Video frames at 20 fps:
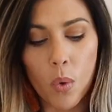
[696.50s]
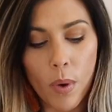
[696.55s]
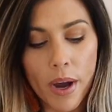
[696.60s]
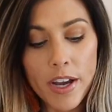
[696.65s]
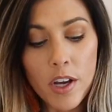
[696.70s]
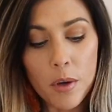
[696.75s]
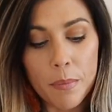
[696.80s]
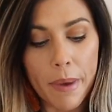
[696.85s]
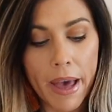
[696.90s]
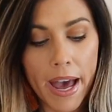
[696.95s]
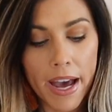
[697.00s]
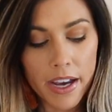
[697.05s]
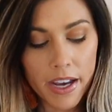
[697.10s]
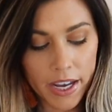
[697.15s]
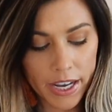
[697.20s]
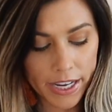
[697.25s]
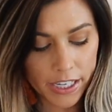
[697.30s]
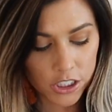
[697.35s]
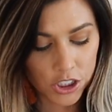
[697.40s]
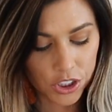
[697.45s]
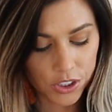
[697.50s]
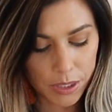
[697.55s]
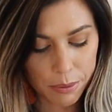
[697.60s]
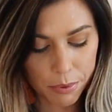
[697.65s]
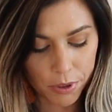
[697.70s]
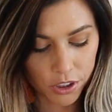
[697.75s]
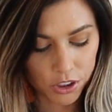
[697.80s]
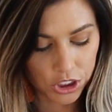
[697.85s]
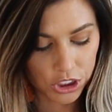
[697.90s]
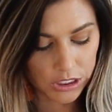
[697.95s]
A while back, I actually
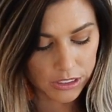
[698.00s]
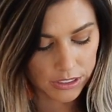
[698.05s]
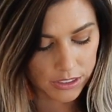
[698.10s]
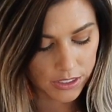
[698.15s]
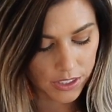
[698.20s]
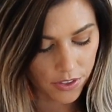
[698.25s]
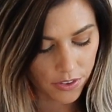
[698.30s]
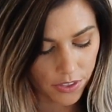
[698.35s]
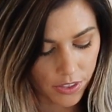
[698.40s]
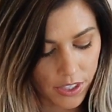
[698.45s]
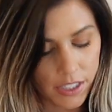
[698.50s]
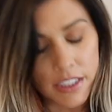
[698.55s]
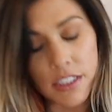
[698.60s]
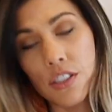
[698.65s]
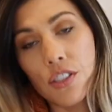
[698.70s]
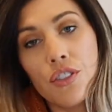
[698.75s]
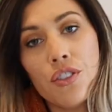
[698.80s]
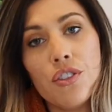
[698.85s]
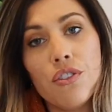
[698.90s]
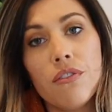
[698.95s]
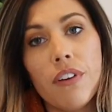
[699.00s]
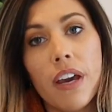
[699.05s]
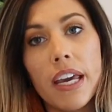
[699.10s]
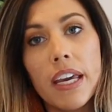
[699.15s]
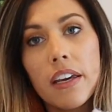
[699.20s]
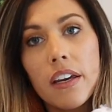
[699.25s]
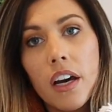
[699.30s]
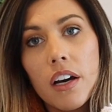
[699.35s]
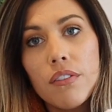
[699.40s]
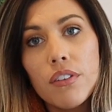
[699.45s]
purchased this
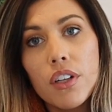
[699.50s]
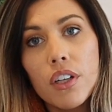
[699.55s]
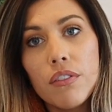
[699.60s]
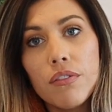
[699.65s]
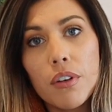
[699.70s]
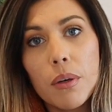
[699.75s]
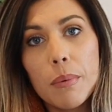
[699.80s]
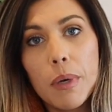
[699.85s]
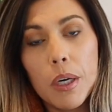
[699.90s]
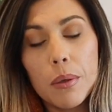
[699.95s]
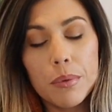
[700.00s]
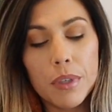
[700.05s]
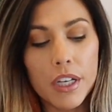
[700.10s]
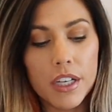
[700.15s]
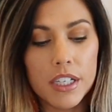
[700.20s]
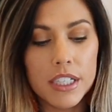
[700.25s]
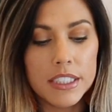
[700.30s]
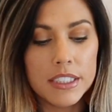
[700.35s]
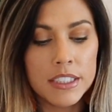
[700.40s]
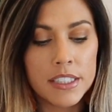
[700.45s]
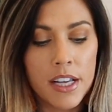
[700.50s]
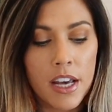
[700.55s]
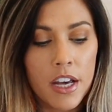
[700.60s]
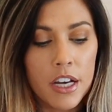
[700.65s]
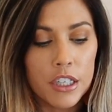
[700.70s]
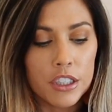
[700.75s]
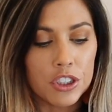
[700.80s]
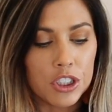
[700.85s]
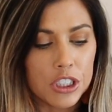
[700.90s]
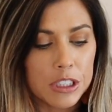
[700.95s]
duvet cover from Home Goods
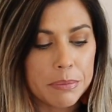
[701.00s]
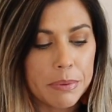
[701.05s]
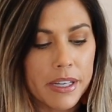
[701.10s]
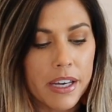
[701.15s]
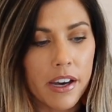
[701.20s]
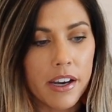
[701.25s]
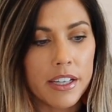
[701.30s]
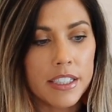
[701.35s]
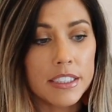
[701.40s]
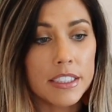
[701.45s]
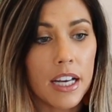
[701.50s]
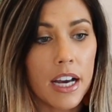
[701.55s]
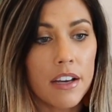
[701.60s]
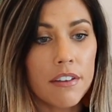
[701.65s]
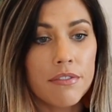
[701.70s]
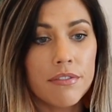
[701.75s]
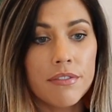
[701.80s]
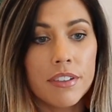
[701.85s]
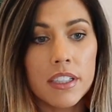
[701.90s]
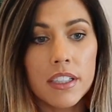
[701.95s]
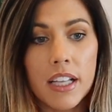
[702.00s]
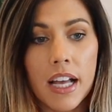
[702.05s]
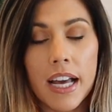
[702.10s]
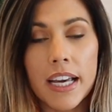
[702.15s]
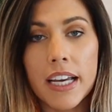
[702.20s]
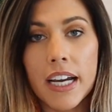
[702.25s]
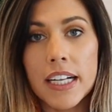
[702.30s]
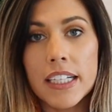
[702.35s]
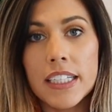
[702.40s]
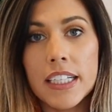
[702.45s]
just because I feel
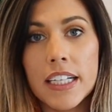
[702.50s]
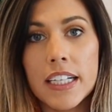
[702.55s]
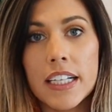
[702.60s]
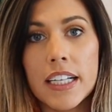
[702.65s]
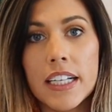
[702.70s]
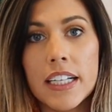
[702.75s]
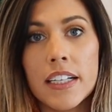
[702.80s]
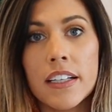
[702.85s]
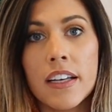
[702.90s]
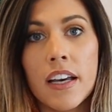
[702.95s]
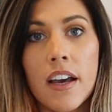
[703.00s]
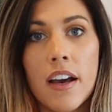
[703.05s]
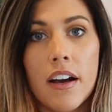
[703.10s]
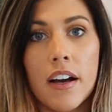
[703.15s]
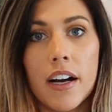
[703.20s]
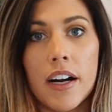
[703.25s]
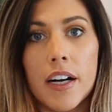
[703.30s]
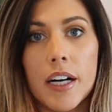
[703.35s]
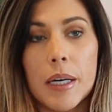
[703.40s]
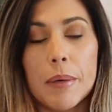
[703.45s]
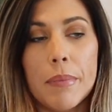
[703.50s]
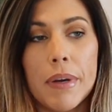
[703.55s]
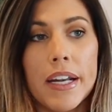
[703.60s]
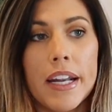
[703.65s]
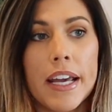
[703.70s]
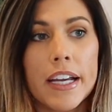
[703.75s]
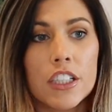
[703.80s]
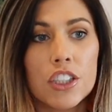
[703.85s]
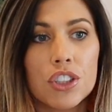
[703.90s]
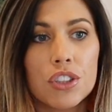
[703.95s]
like I needed um,
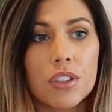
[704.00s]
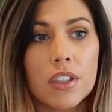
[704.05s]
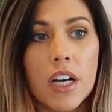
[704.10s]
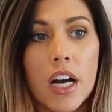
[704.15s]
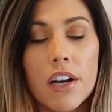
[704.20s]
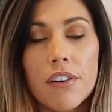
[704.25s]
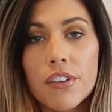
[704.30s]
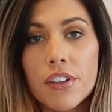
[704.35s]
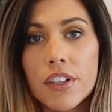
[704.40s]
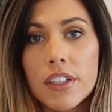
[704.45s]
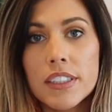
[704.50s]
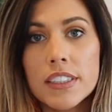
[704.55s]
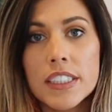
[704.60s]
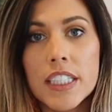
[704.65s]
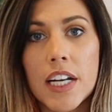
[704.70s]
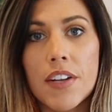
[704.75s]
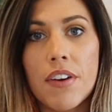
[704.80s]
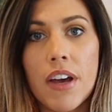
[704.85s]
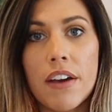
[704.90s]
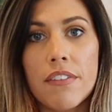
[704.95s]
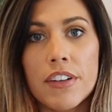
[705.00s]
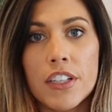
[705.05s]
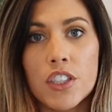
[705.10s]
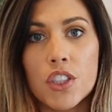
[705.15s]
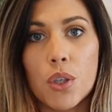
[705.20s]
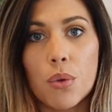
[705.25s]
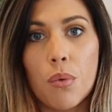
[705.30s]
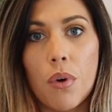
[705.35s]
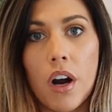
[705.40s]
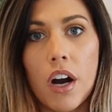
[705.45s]
an extra cover instead of having
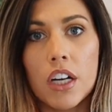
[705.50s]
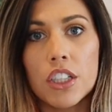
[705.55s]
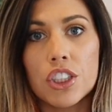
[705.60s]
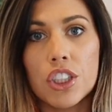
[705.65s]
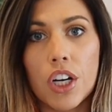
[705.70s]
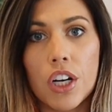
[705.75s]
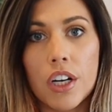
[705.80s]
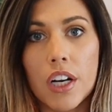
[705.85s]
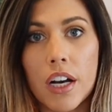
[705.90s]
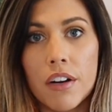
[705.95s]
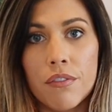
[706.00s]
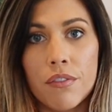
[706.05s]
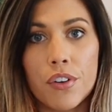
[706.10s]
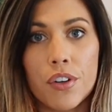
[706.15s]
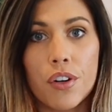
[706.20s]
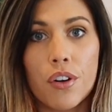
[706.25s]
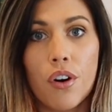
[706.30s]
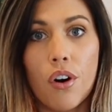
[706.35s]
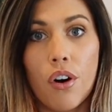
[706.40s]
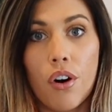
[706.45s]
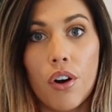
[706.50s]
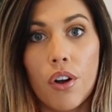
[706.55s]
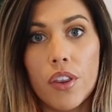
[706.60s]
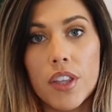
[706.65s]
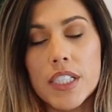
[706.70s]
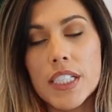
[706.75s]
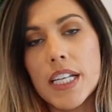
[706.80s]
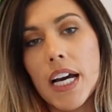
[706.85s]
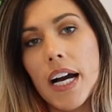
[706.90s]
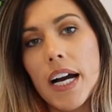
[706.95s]
to wash our comforter all
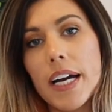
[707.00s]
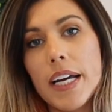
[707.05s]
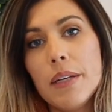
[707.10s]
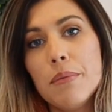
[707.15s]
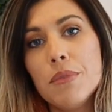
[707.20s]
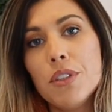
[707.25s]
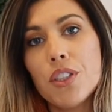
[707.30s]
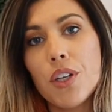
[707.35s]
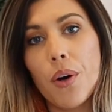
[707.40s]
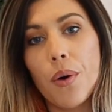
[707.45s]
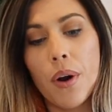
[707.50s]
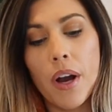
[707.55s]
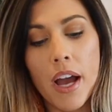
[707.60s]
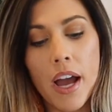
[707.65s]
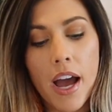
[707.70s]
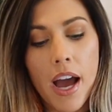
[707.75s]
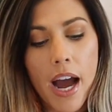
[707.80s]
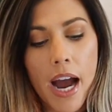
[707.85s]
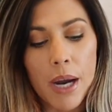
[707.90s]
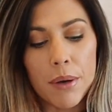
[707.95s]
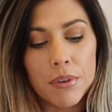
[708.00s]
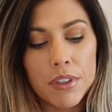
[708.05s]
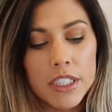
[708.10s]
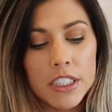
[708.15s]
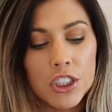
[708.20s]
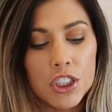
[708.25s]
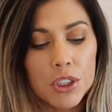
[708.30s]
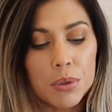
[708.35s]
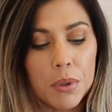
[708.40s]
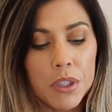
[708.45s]
the time. So I
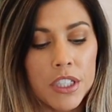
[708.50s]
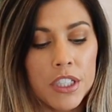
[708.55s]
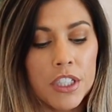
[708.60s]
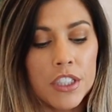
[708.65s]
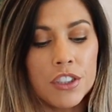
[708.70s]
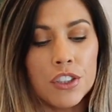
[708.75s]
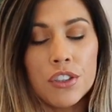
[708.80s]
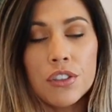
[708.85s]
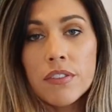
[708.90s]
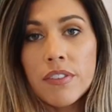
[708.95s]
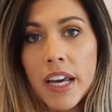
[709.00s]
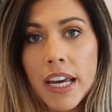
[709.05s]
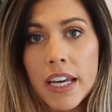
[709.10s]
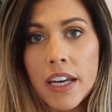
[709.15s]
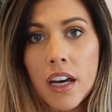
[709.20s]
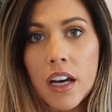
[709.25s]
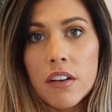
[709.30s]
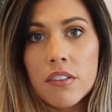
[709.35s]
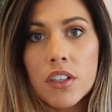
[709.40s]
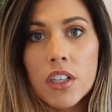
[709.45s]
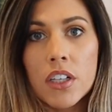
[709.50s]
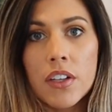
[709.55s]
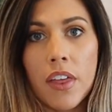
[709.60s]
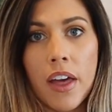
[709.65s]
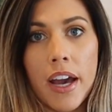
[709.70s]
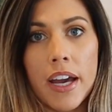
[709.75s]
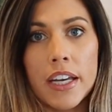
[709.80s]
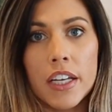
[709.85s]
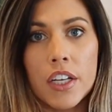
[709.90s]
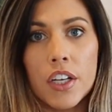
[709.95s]
really just wanted a duvet cover
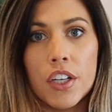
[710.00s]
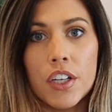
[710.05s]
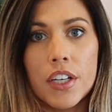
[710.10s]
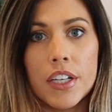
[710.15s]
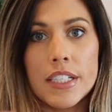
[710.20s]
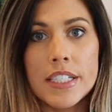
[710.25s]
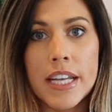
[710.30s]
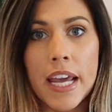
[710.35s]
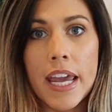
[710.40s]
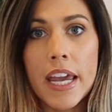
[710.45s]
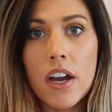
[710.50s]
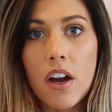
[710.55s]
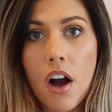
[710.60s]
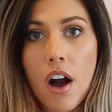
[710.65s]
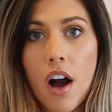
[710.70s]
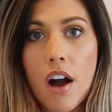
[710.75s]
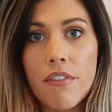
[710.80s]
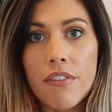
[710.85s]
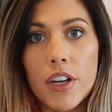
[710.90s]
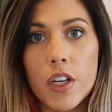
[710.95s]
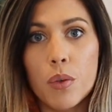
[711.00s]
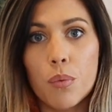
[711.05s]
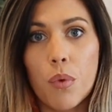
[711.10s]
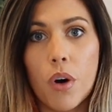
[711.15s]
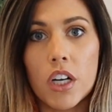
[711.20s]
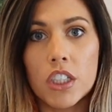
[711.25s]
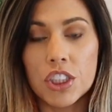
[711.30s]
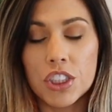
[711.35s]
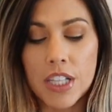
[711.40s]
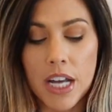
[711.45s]
that I could take off and
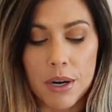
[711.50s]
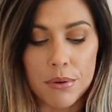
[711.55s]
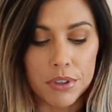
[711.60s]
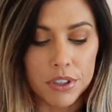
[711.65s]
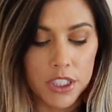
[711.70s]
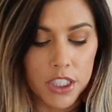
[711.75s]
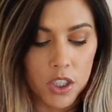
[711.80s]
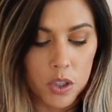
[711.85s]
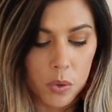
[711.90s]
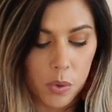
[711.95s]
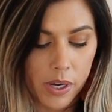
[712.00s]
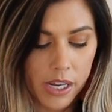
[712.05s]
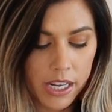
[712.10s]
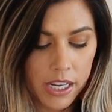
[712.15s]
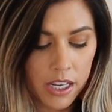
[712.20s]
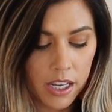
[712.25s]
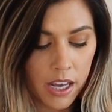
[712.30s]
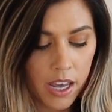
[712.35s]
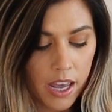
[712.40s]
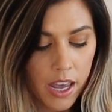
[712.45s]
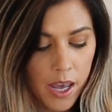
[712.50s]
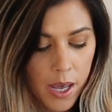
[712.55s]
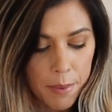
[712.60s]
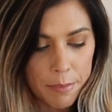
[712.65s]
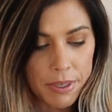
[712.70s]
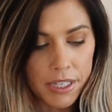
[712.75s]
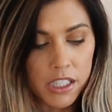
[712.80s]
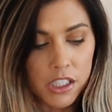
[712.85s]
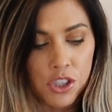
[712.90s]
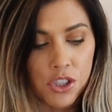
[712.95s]
wash that really quick
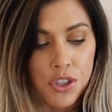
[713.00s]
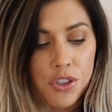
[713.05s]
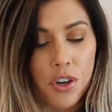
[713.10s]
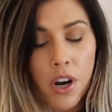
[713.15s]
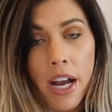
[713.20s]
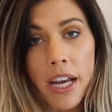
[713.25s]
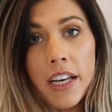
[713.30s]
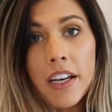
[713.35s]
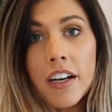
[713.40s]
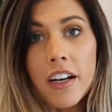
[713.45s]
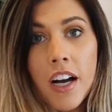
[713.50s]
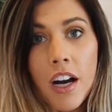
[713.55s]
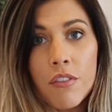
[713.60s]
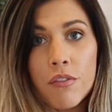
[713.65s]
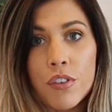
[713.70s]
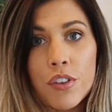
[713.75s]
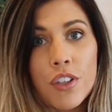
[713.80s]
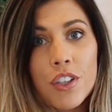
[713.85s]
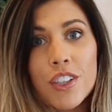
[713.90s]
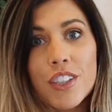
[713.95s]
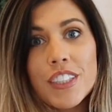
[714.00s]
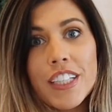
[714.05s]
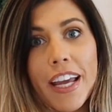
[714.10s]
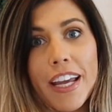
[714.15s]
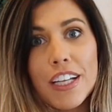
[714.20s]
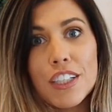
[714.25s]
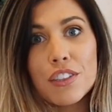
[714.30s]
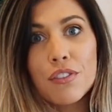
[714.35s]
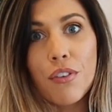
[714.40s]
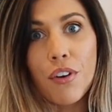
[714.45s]
because drying a comforter
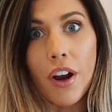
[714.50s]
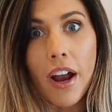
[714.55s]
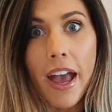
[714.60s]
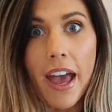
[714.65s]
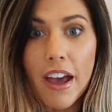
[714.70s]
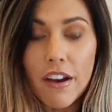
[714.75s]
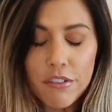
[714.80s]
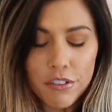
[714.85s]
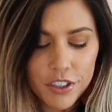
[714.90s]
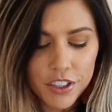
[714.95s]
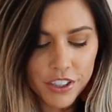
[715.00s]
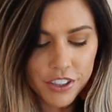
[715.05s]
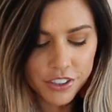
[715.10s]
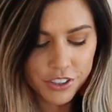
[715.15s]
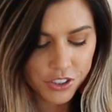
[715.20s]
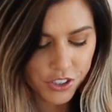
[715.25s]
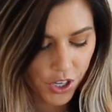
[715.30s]
takes forever.